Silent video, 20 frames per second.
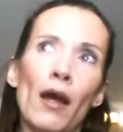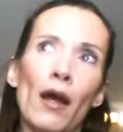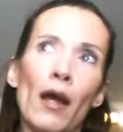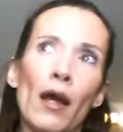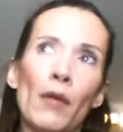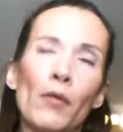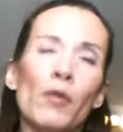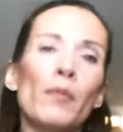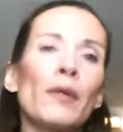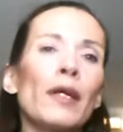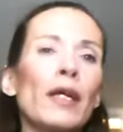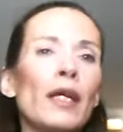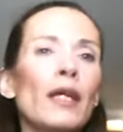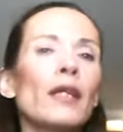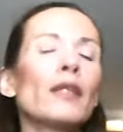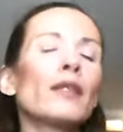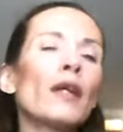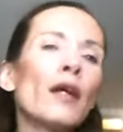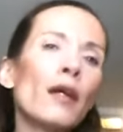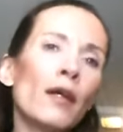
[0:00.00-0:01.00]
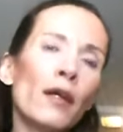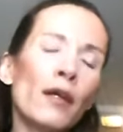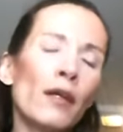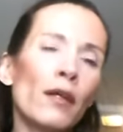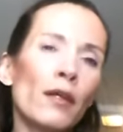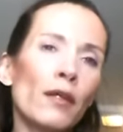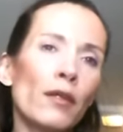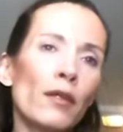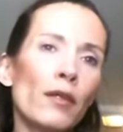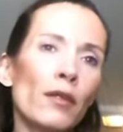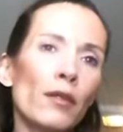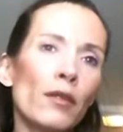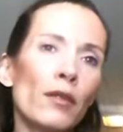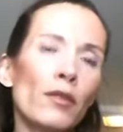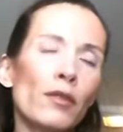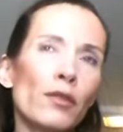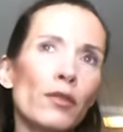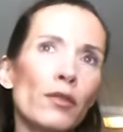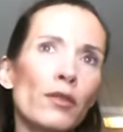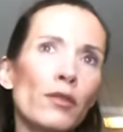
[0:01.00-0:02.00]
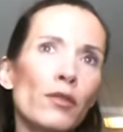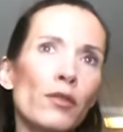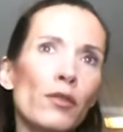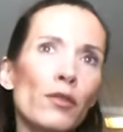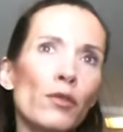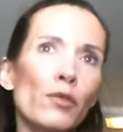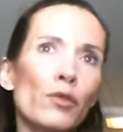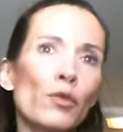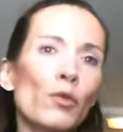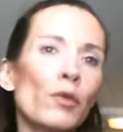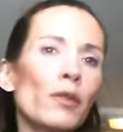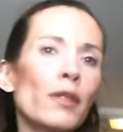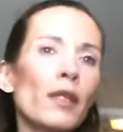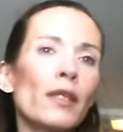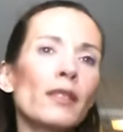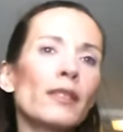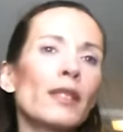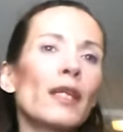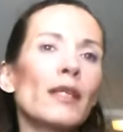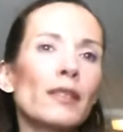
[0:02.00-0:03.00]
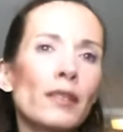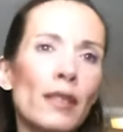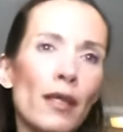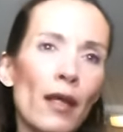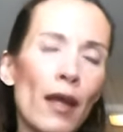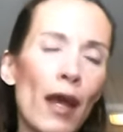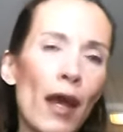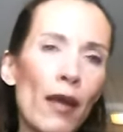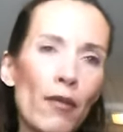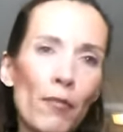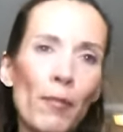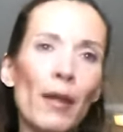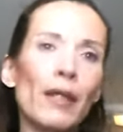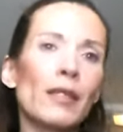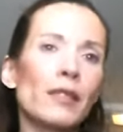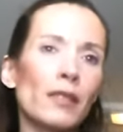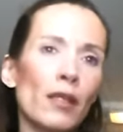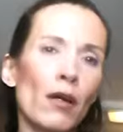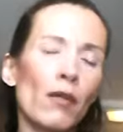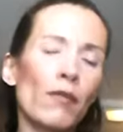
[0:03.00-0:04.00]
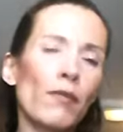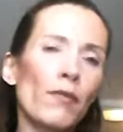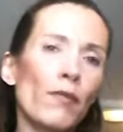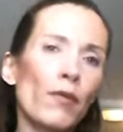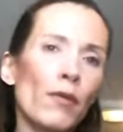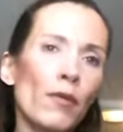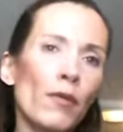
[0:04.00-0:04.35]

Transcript: I will begin to sort these things out of myself,